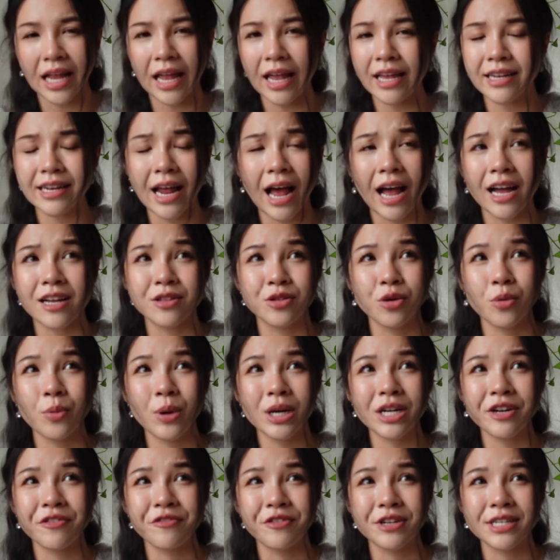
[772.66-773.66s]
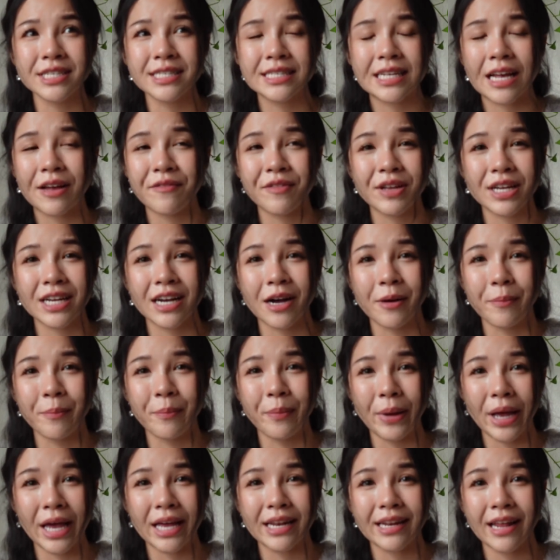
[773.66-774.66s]
and I don't want to risk having a
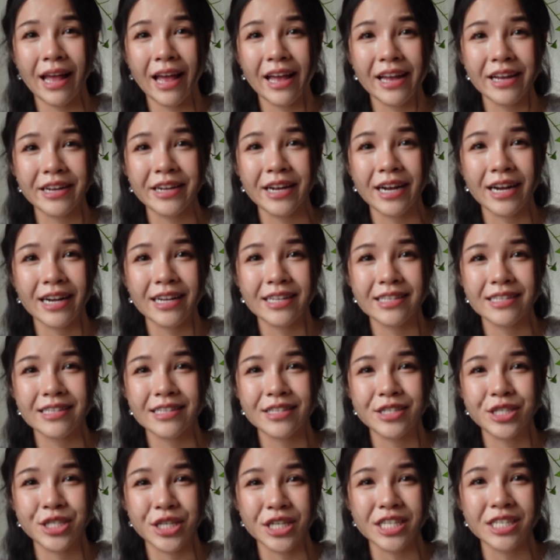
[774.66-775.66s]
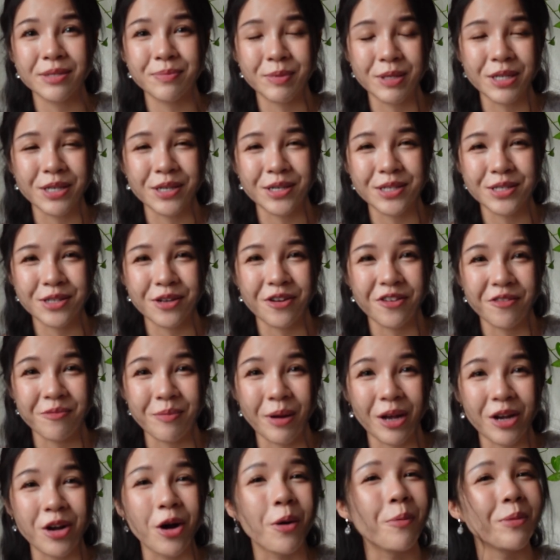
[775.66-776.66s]
bad haircut just because of
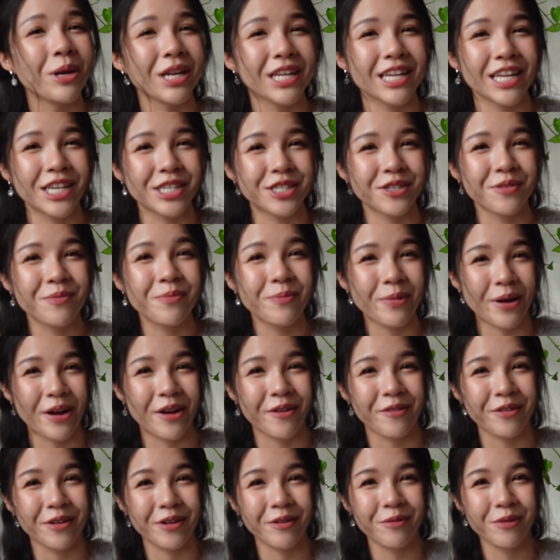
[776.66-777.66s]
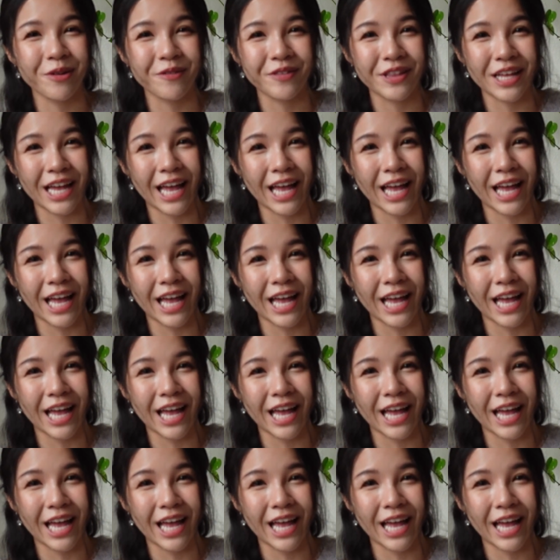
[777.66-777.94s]
my communication barrier with the